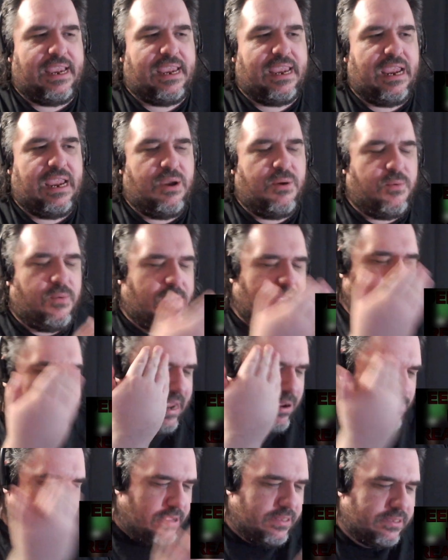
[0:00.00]

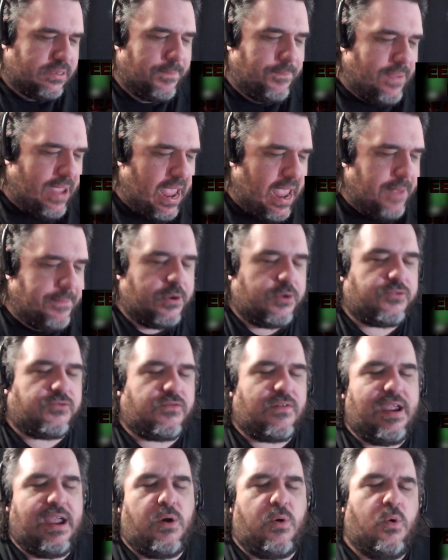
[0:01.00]
He wants a paper
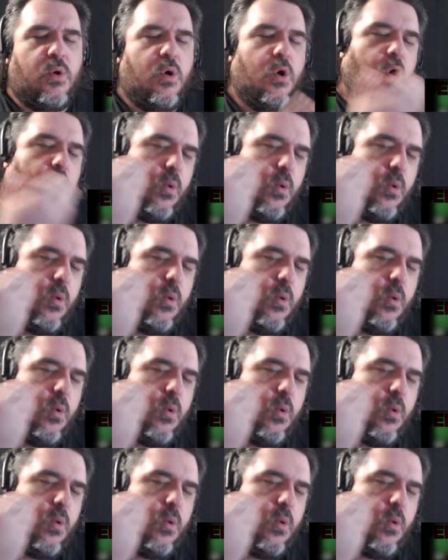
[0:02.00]
trail